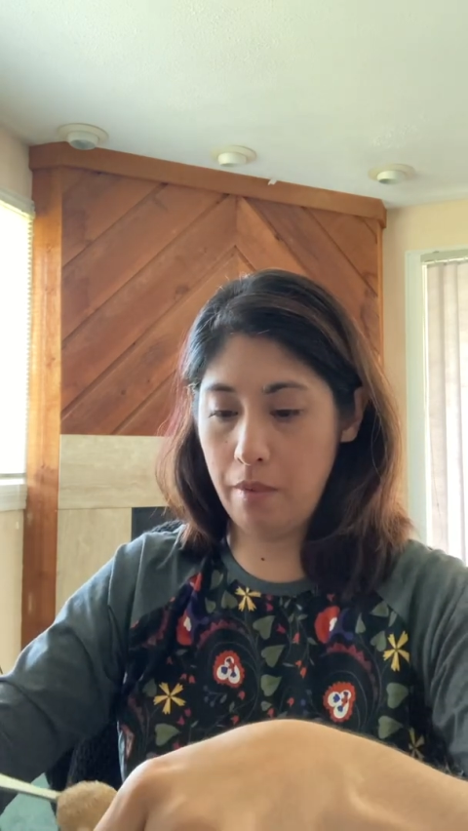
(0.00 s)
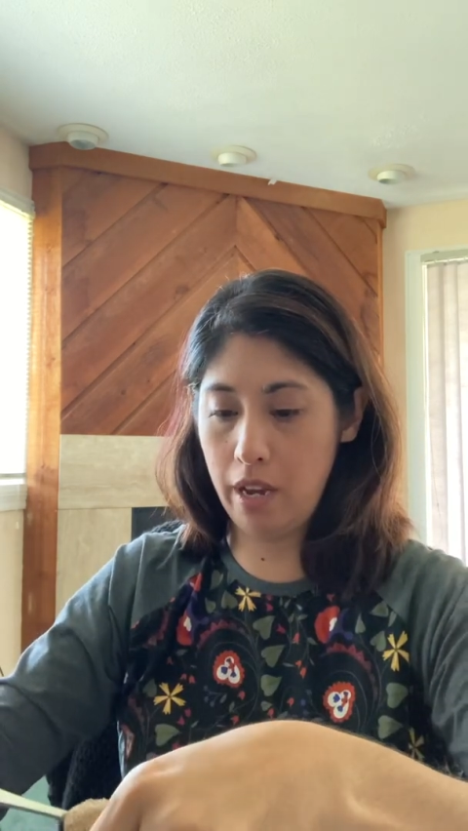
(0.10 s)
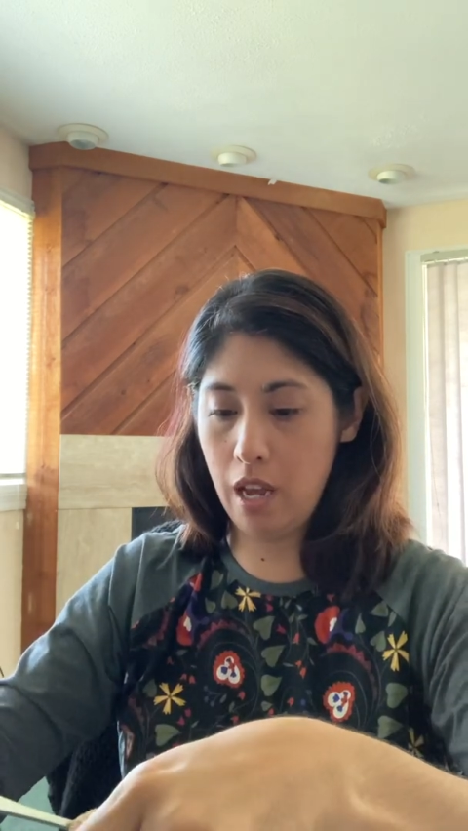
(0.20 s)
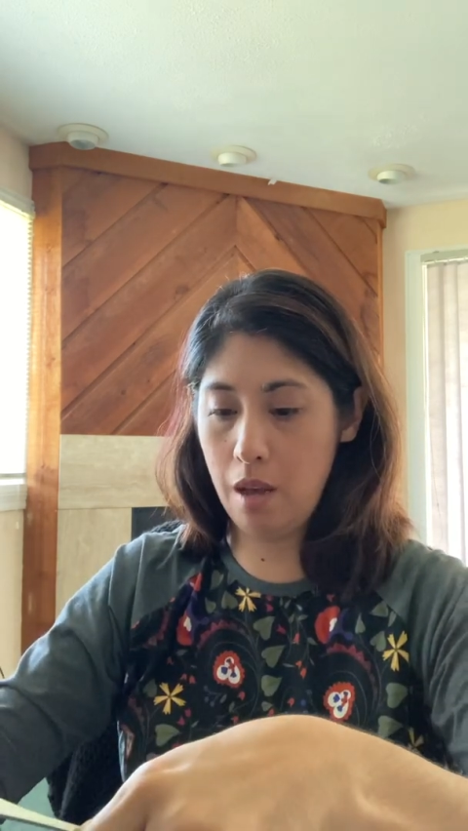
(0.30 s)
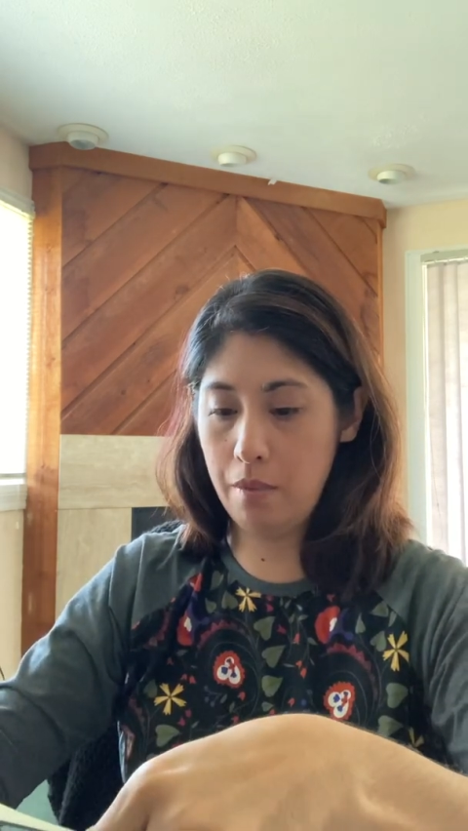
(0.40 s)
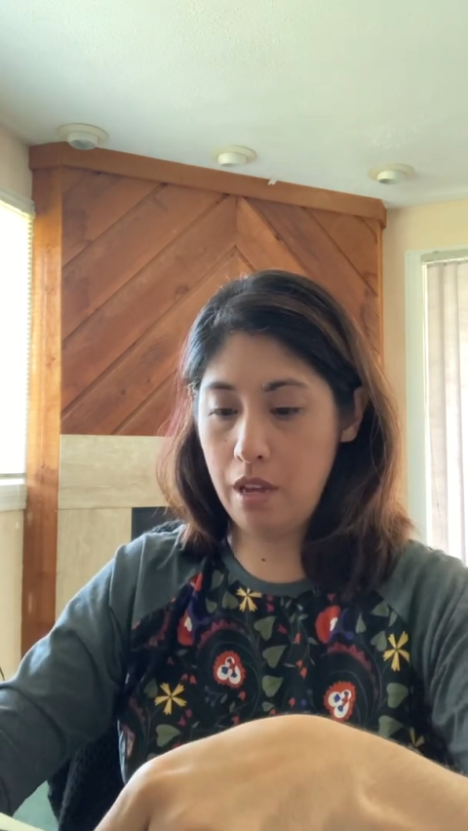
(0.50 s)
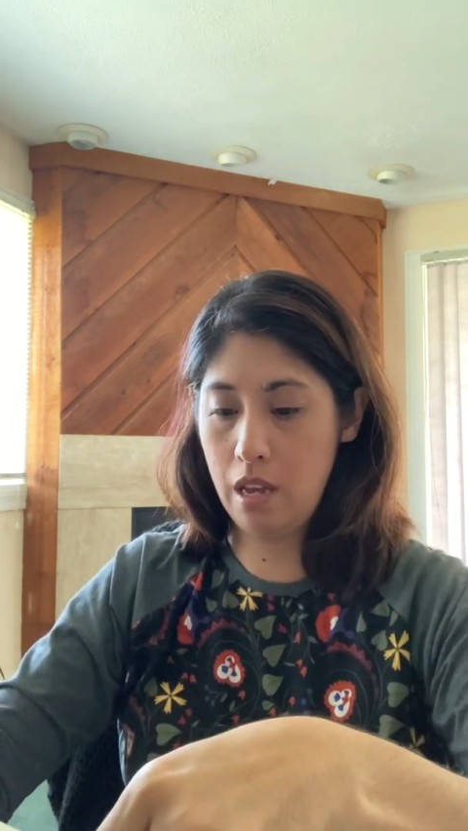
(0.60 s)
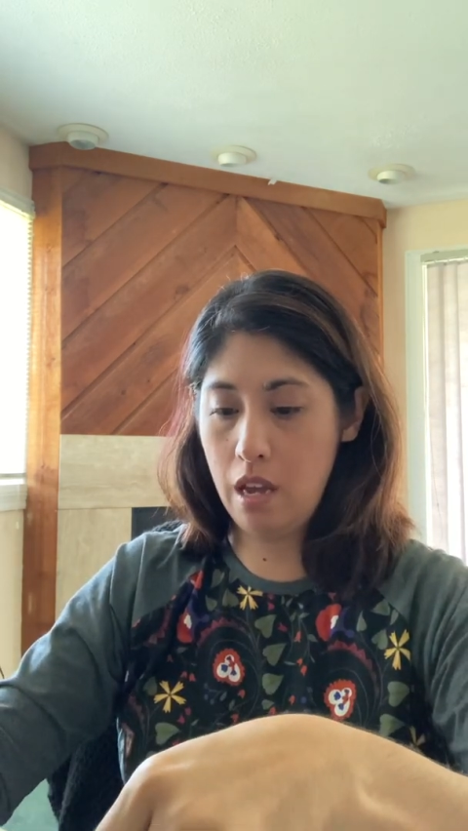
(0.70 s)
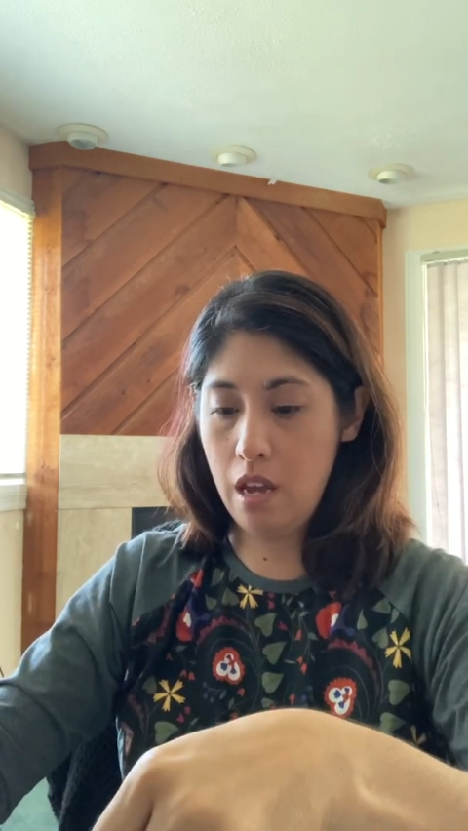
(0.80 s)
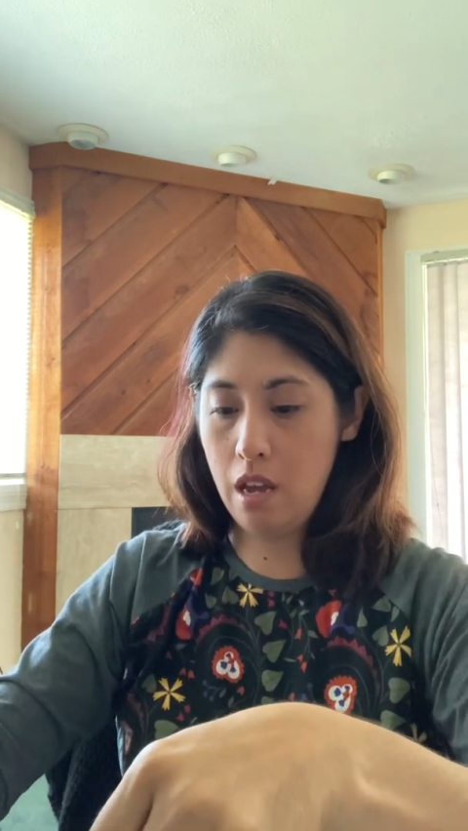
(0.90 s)
cup.
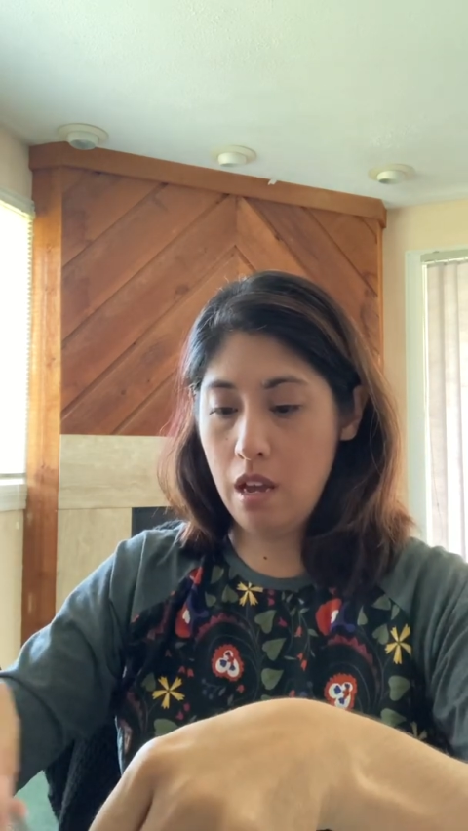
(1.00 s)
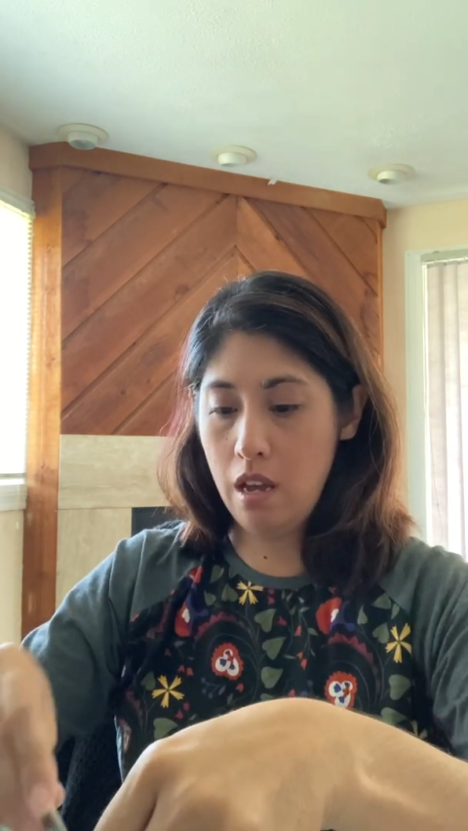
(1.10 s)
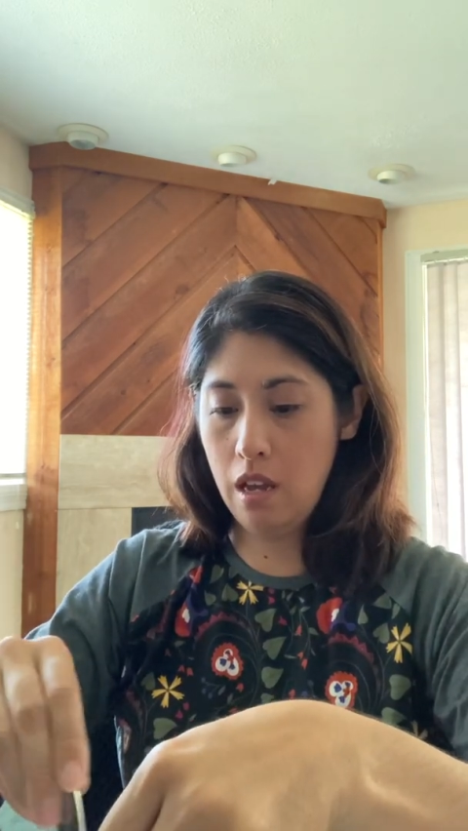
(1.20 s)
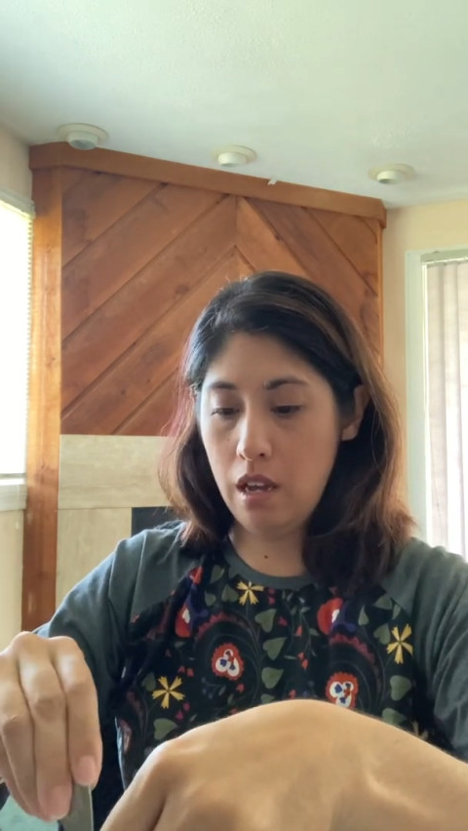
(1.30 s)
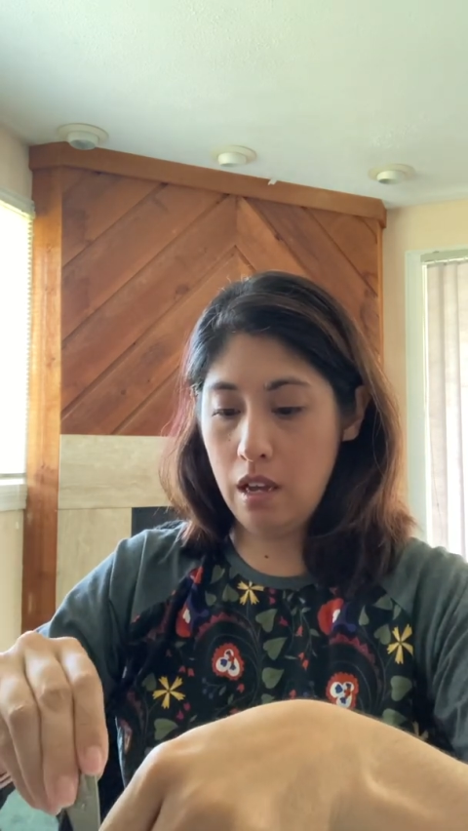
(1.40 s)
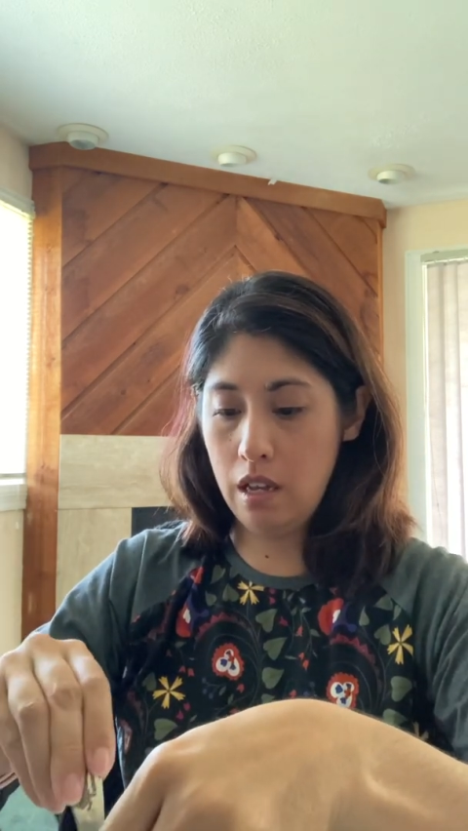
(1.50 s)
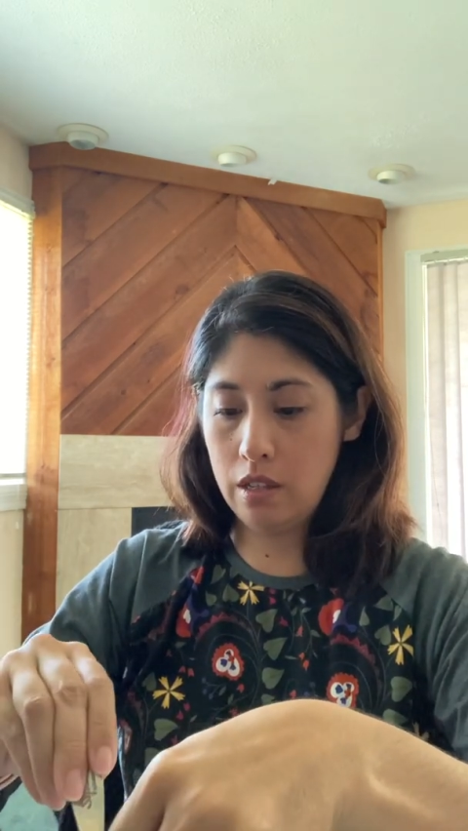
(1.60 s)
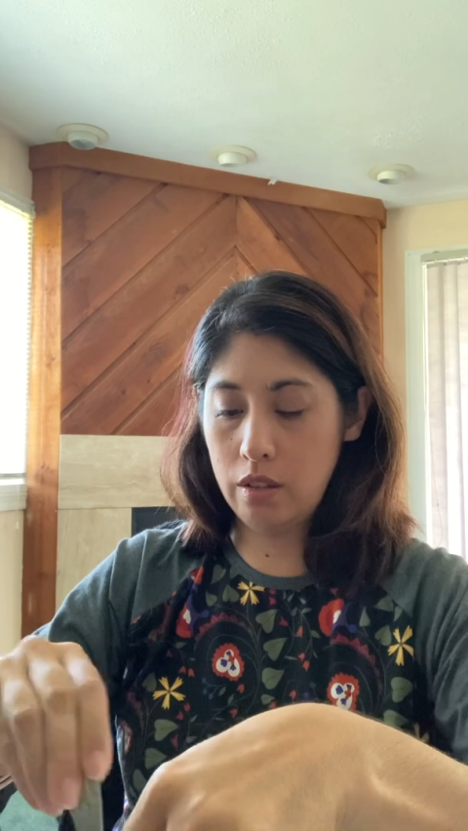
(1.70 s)
And